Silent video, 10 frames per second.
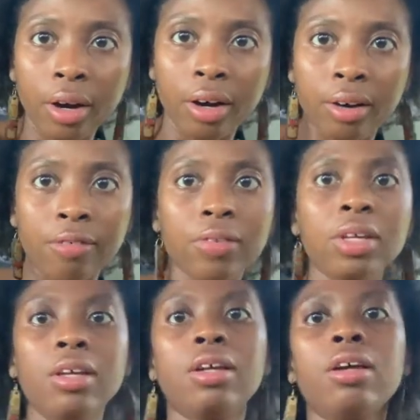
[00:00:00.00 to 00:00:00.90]
of,
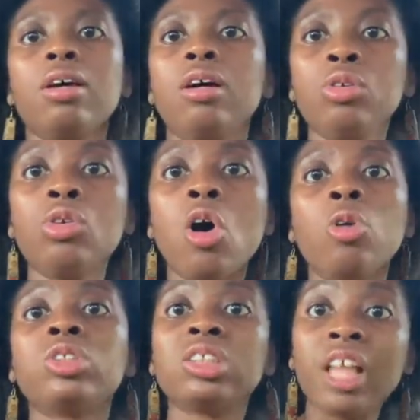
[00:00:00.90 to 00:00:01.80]
you
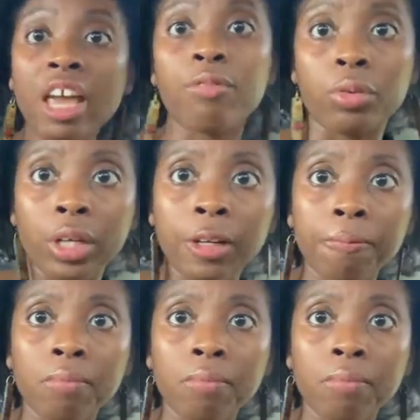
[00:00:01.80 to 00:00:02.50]
know, slavery.